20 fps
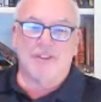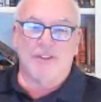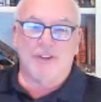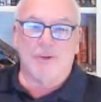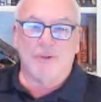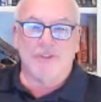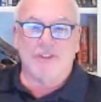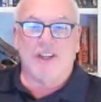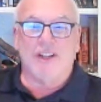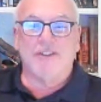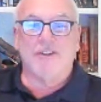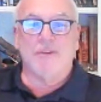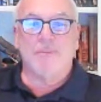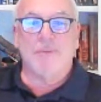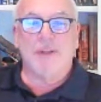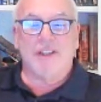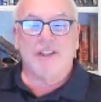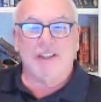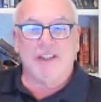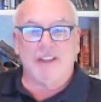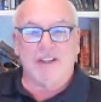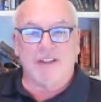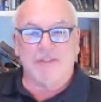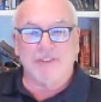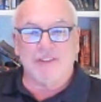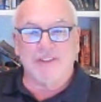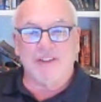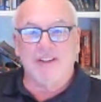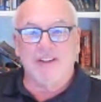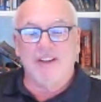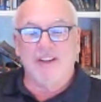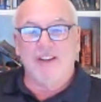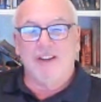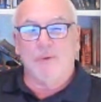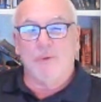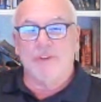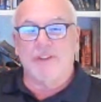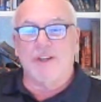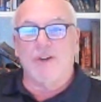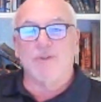as low as one hundred millikelvin.
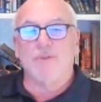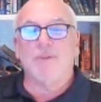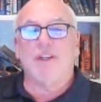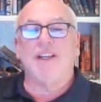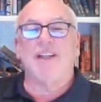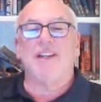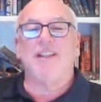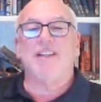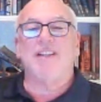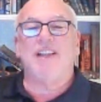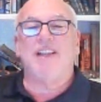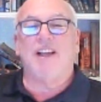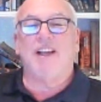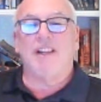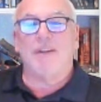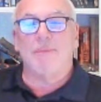Without getting the